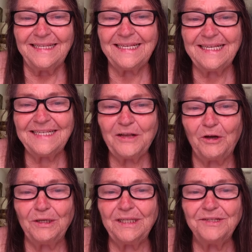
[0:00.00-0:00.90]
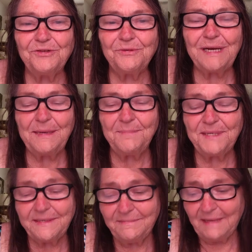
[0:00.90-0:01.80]
Just our little
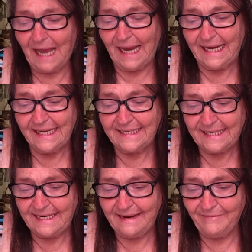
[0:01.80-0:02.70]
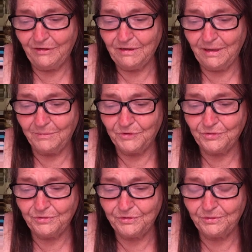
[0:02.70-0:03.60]
dreams, I guess, that never come
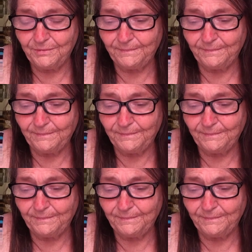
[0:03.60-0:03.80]
true.